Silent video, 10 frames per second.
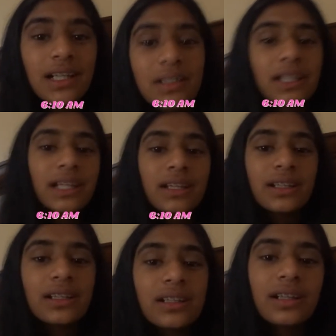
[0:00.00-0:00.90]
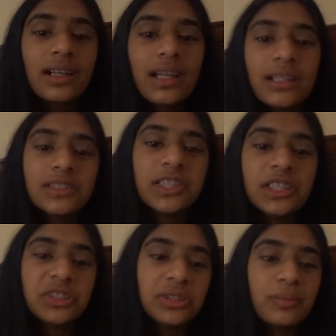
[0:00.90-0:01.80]
I'm getting I'm gonna get
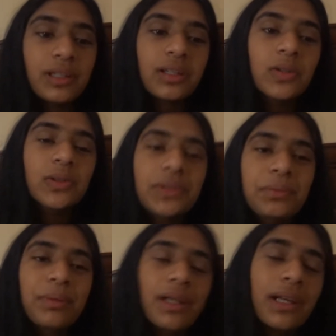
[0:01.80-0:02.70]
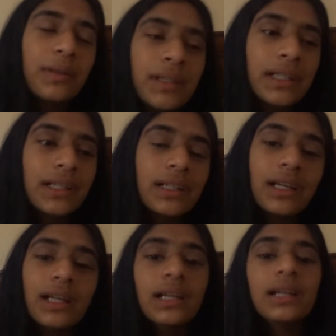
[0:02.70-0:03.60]
changed in my clothes soon, but anyway,
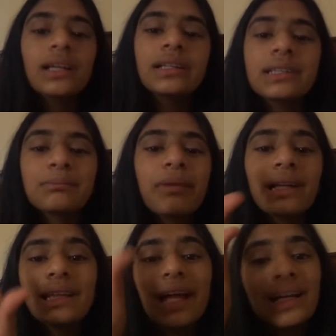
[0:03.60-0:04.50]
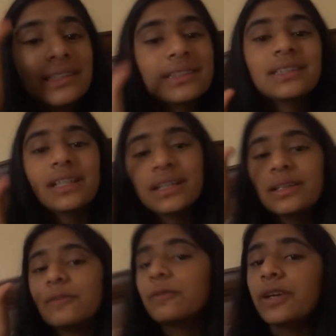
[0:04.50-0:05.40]
it's my last day
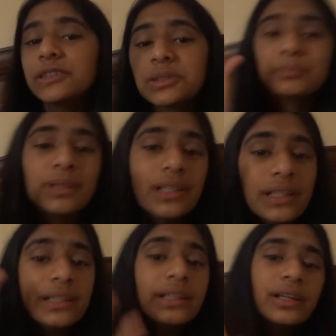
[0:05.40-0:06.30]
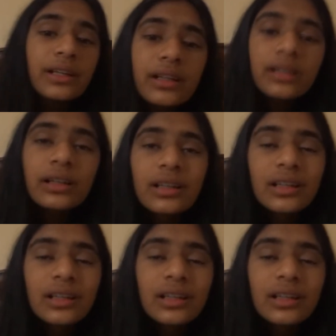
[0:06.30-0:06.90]
of freshman year.